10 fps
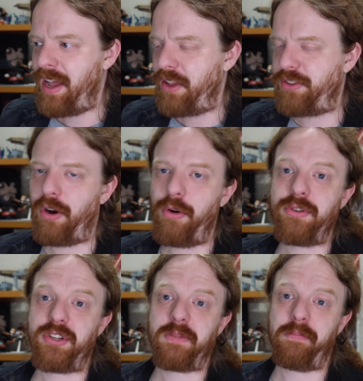Don't
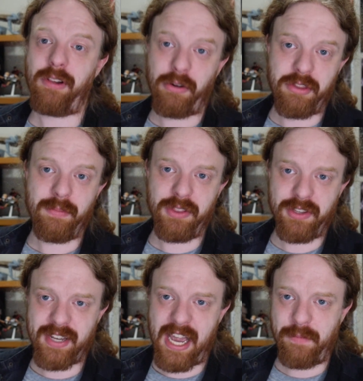just plonk them on the
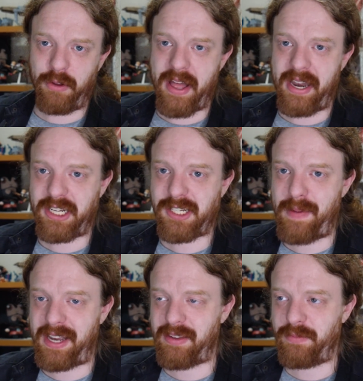table and
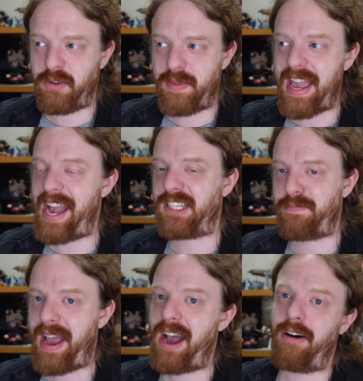expect them to be as
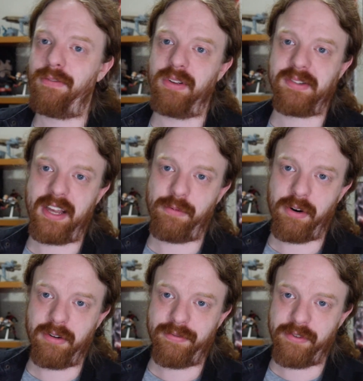powerful as they were
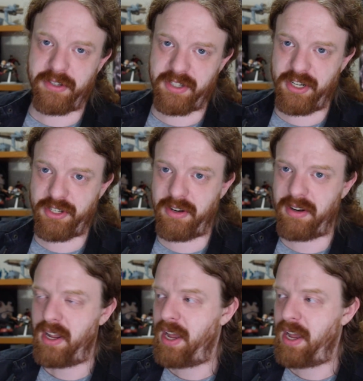in 1st edition.